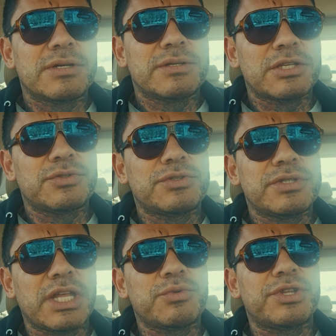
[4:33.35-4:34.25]

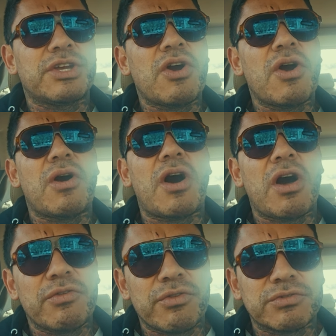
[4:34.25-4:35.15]
That's what they call
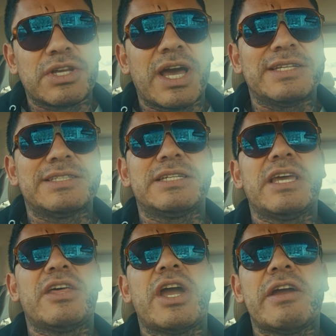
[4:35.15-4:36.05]
all of those guys together.